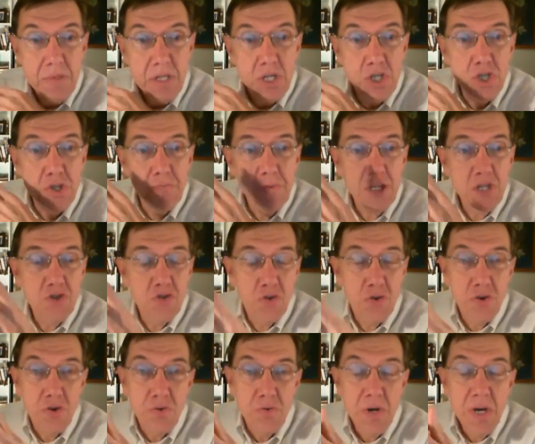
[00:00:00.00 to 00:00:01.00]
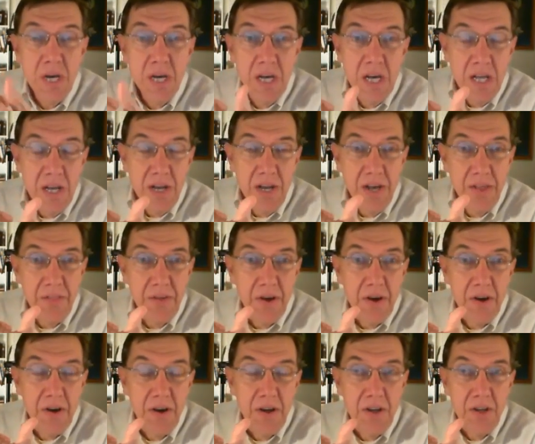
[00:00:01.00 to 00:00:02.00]
to be true. Now,
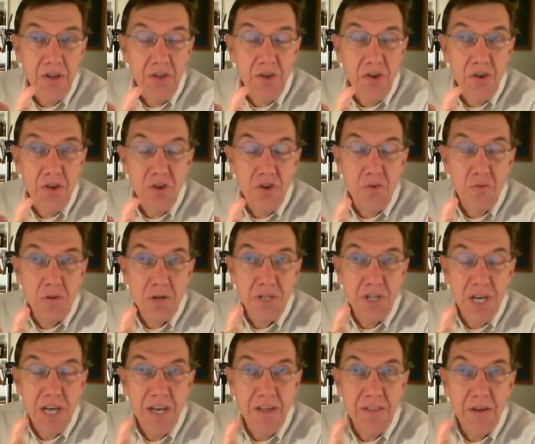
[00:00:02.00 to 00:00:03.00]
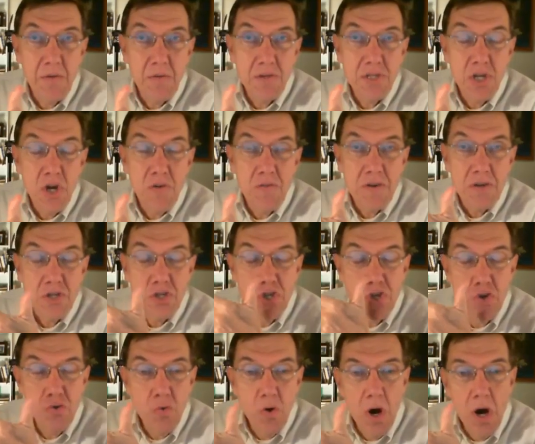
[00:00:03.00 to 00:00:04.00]
you were saying there was over
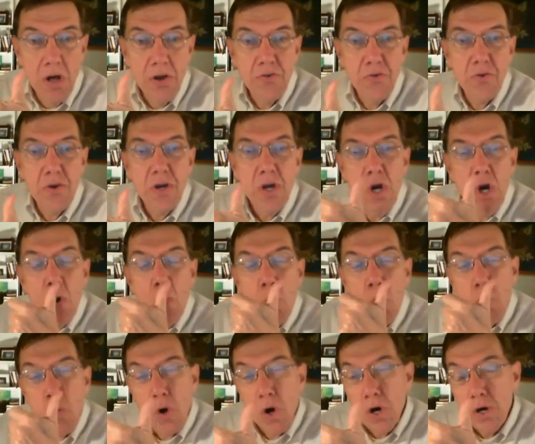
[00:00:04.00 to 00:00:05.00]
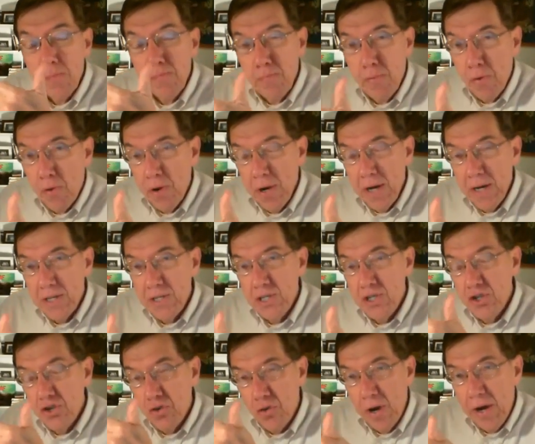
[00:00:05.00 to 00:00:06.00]
200 WordPress
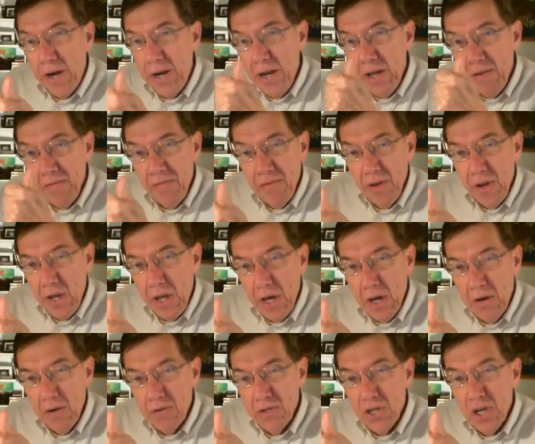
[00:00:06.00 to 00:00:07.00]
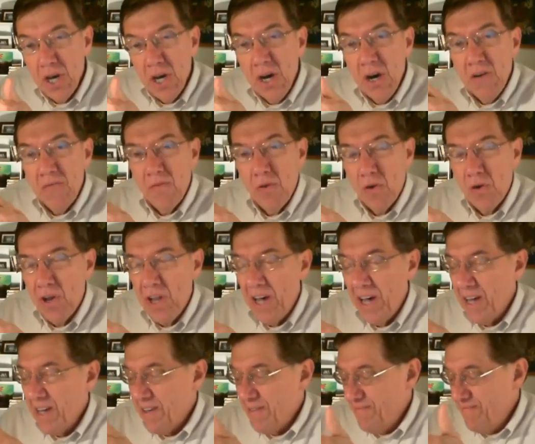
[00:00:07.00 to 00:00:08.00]
training videos for
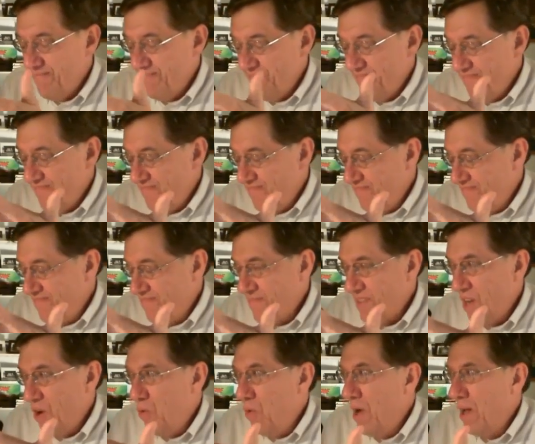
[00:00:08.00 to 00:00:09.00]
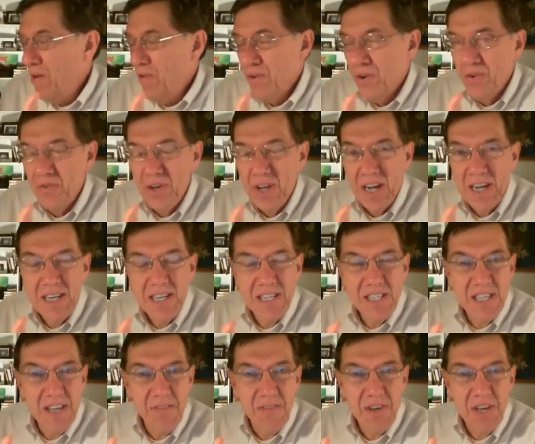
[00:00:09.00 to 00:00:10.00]
like, oh, I don't know,
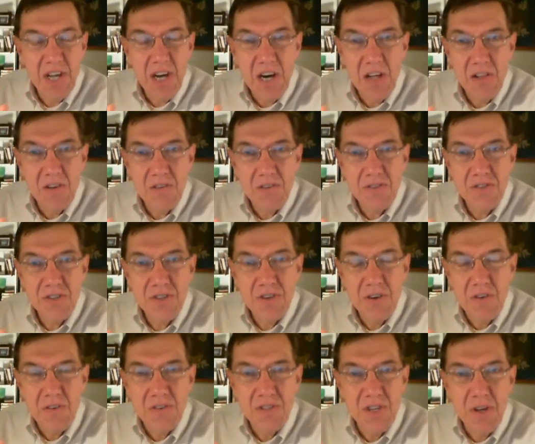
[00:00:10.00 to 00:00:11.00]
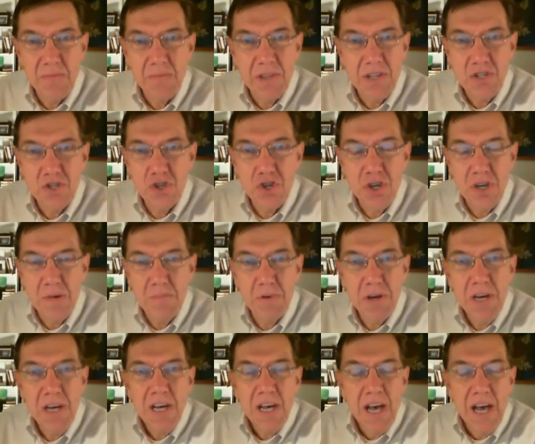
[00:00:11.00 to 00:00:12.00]
$97 or something cheap,
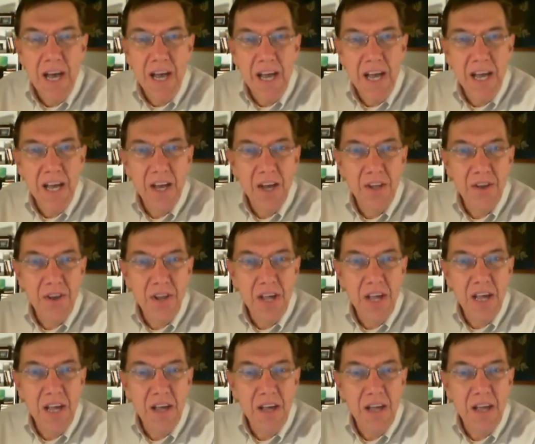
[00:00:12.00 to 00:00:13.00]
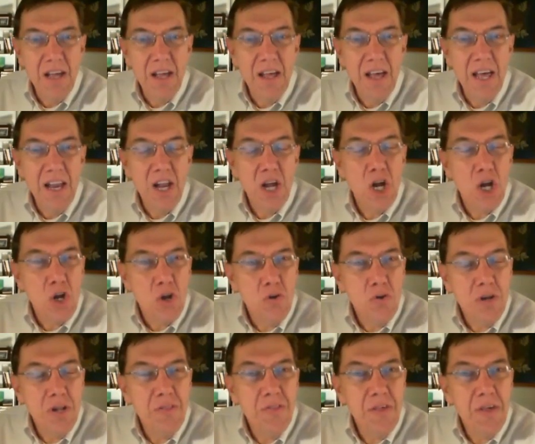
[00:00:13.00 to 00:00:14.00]
and it
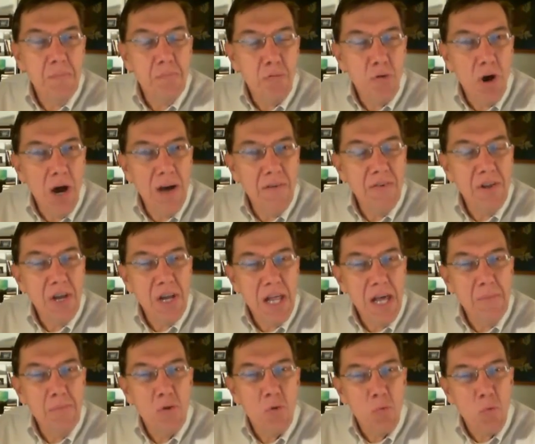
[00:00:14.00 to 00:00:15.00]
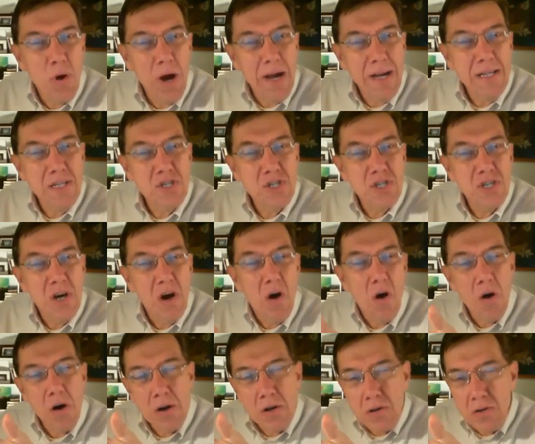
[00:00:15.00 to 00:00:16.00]
included the private label rights
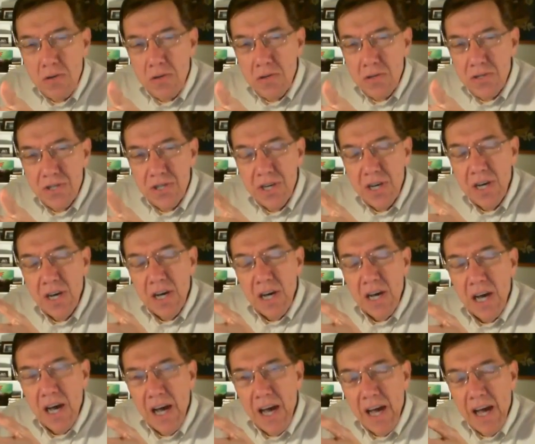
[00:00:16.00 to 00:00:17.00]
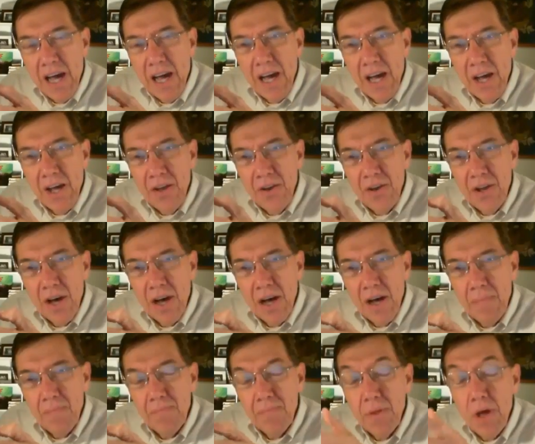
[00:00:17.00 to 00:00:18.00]
articles, and
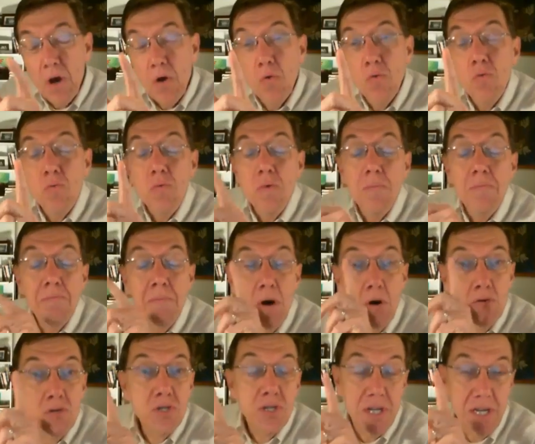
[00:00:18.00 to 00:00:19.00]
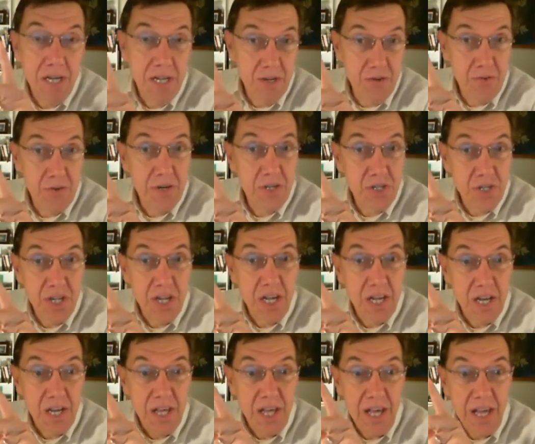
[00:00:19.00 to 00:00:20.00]
most
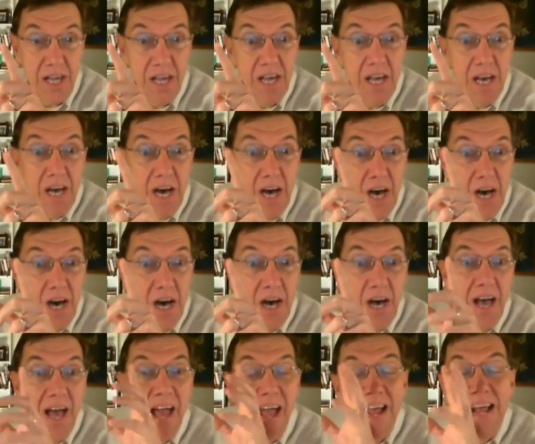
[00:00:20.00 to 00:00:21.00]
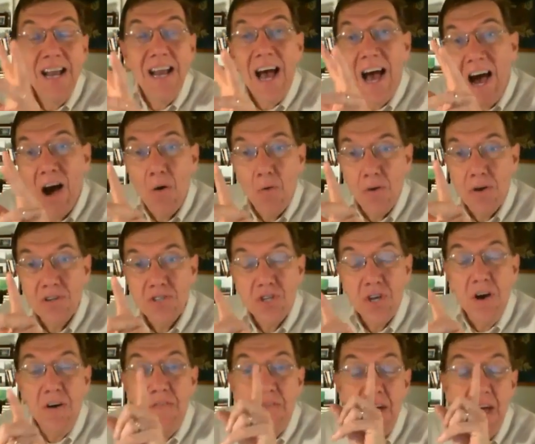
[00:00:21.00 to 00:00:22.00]
interestingly, 8 hours
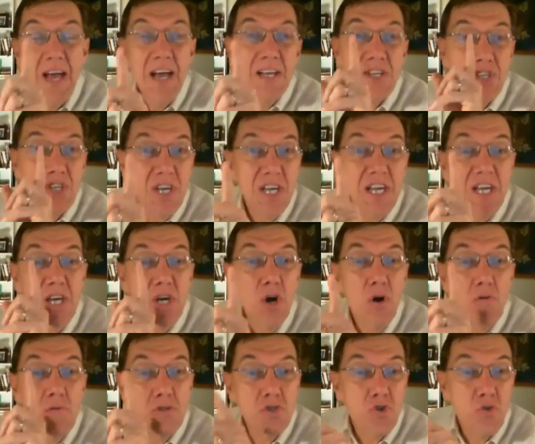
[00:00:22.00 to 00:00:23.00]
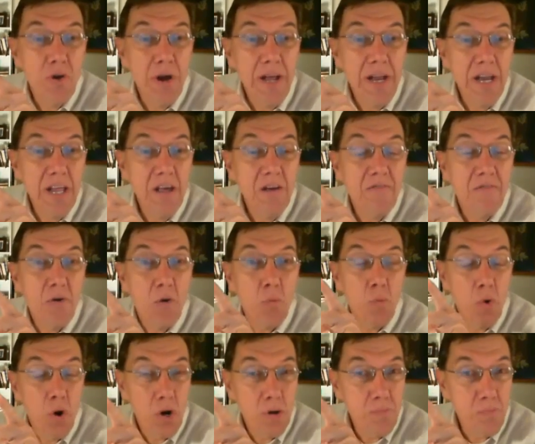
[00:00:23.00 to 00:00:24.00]
of SEO training for
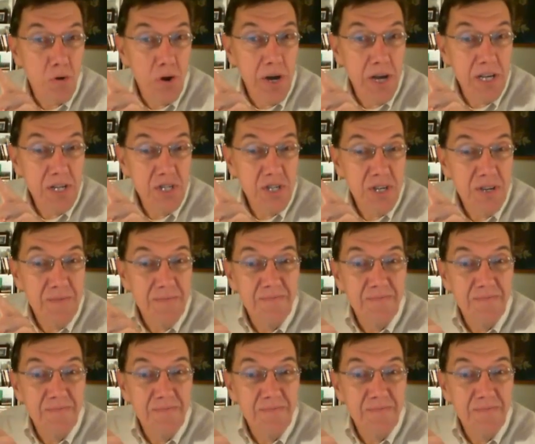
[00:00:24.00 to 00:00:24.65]
WordPress.